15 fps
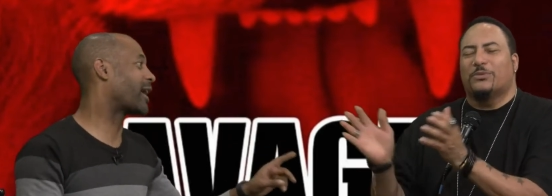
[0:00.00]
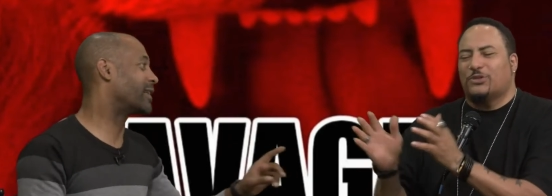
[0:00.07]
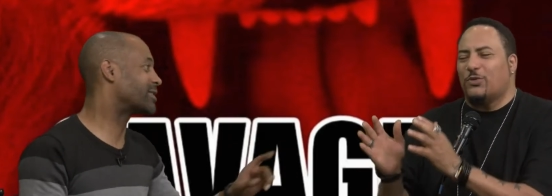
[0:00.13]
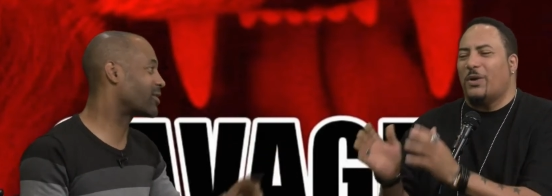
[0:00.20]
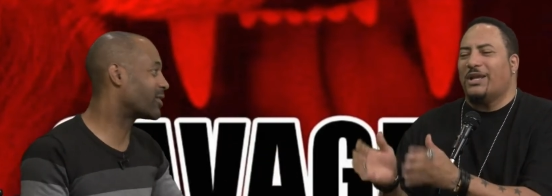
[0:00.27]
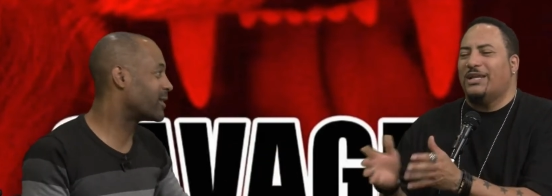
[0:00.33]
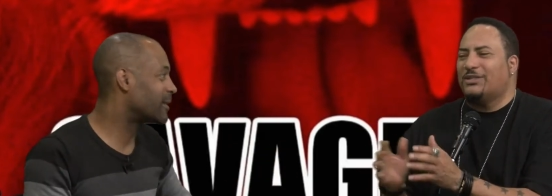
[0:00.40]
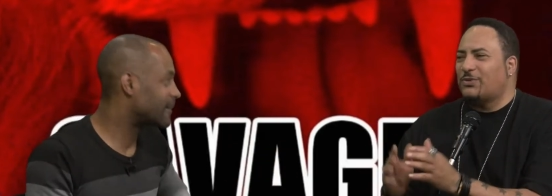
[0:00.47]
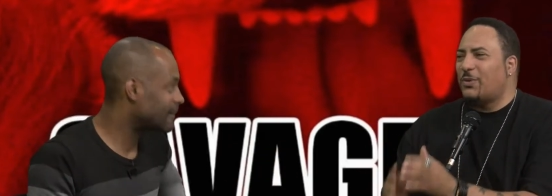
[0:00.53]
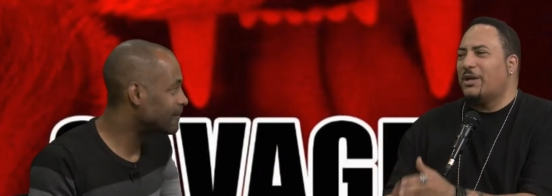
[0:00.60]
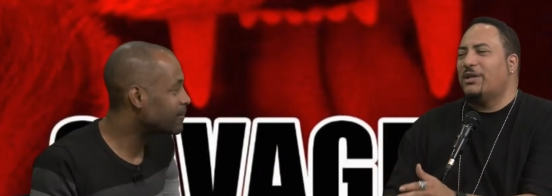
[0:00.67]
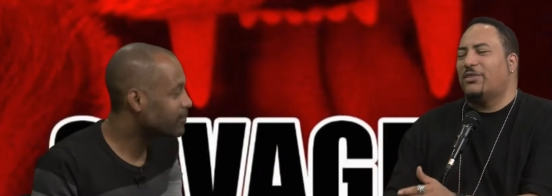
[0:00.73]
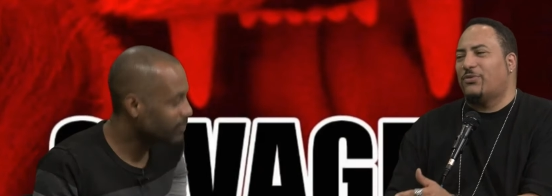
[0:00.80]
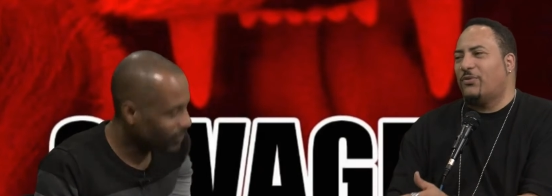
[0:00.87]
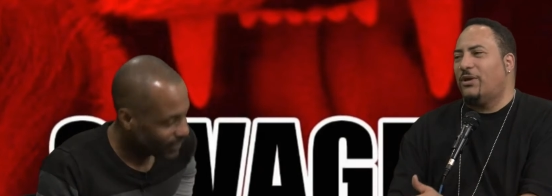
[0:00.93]
Speaker 1: So
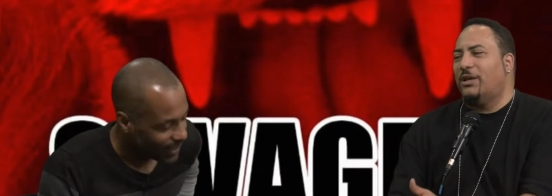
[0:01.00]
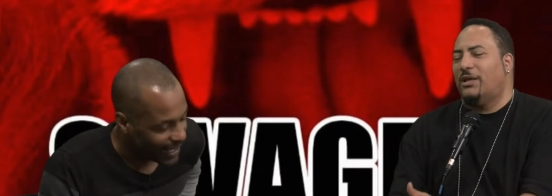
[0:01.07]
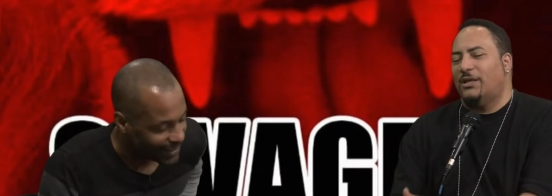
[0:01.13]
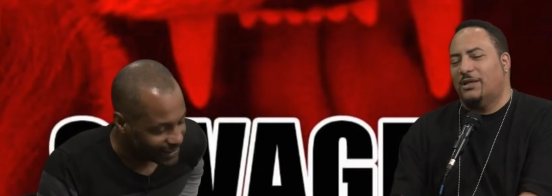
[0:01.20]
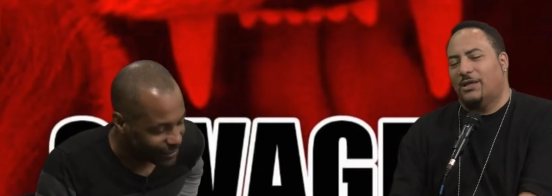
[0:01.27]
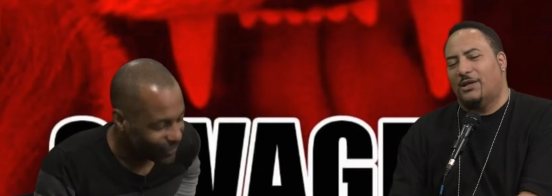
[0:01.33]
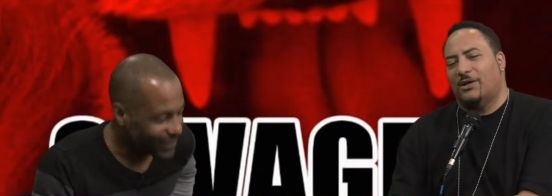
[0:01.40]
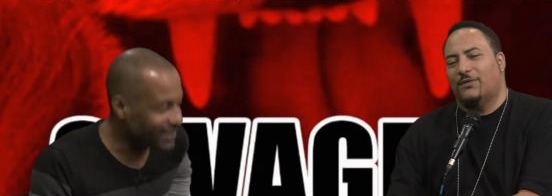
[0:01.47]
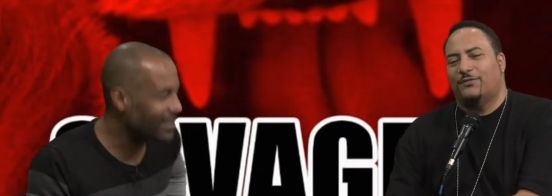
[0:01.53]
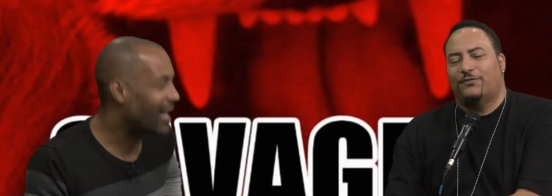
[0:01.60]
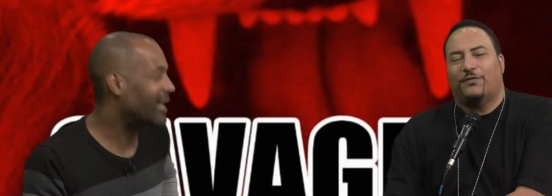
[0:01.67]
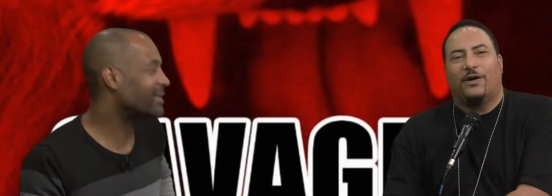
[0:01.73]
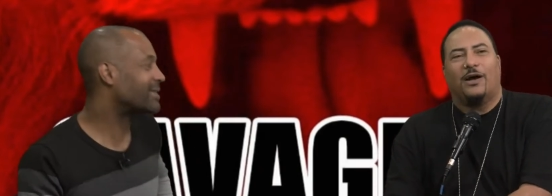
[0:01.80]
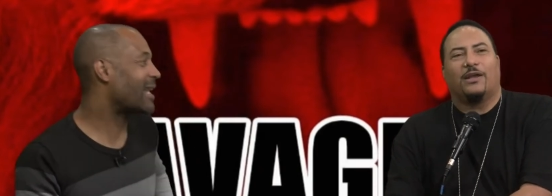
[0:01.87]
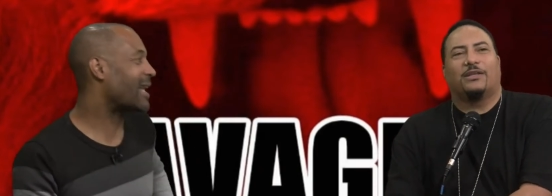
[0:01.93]
2023. Yeah, so oh, it's not
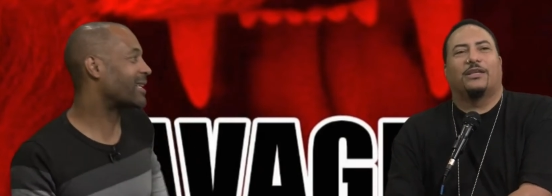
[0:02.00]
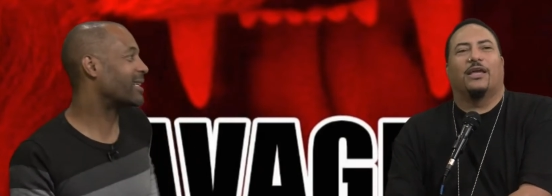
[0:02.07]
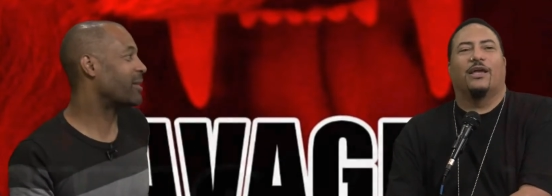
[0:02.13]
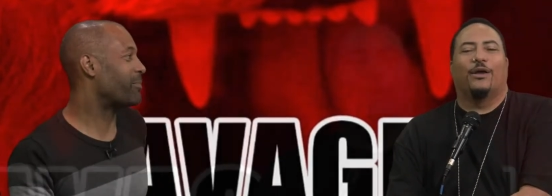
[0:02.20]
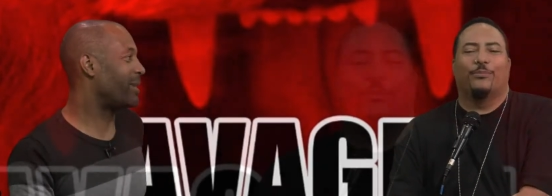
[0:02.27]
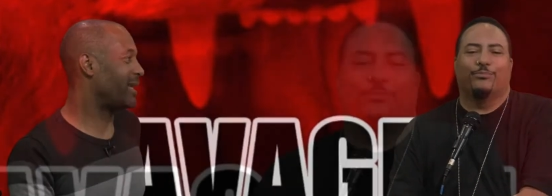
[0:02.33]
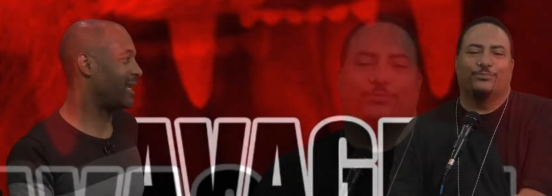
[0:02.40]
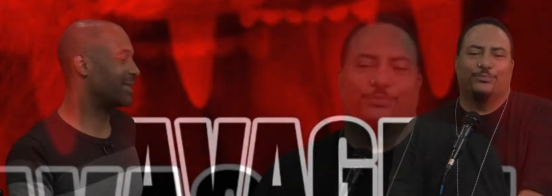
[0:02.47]
it's not an immediate